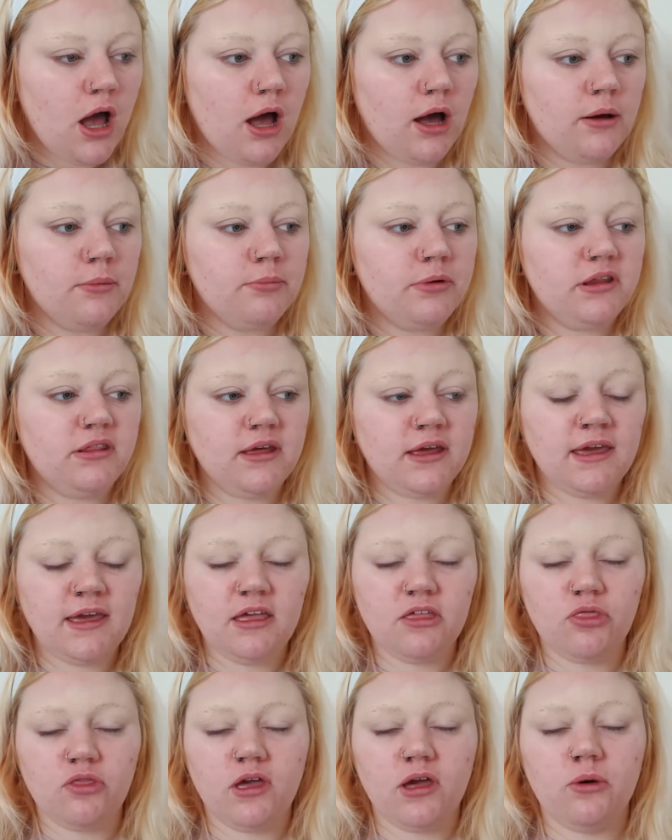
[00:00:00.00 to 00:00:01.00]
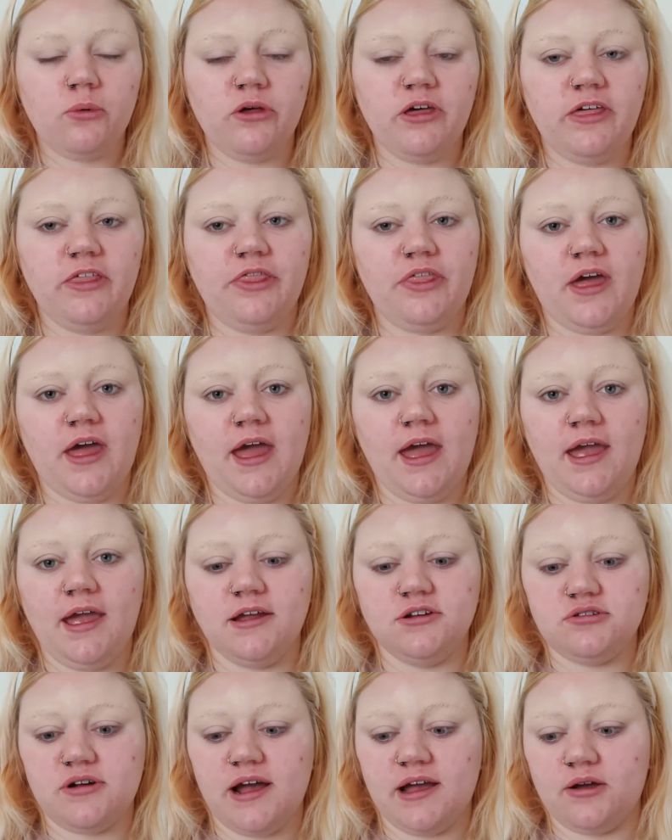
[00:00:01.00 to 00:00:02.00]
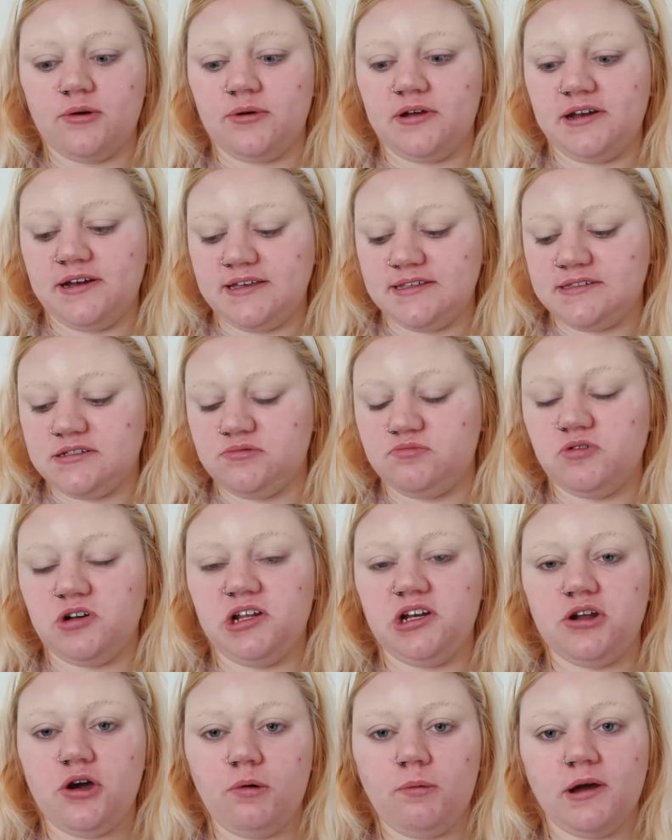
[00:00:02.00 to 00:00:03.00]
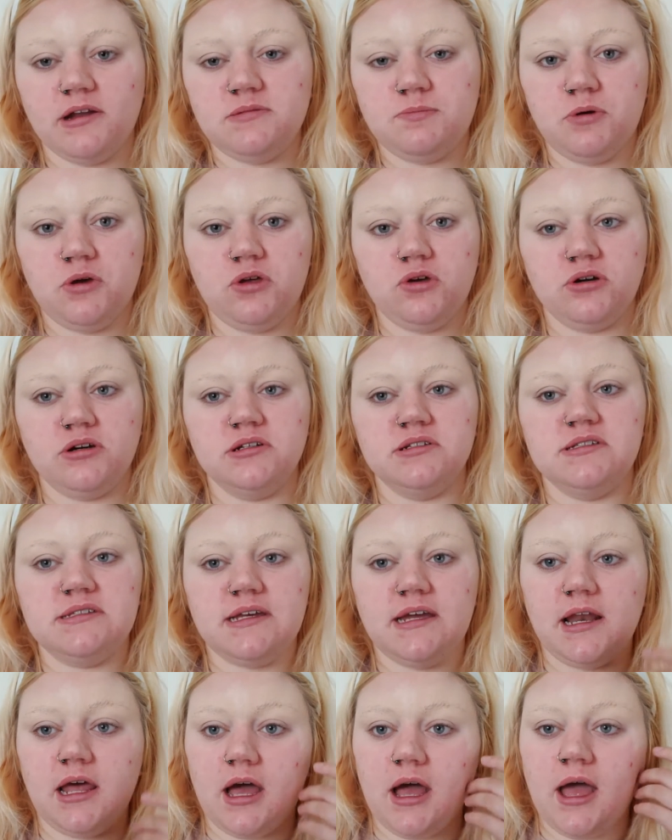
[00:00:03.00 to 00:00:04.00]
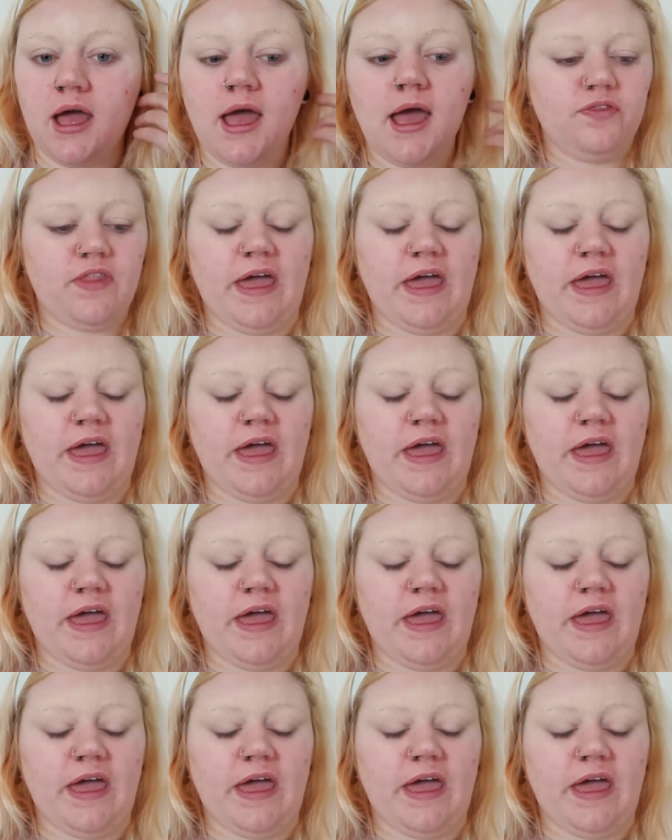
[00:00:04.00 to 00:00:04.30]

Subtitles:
But the key thing with a drag queen is to really know where to put your concealer.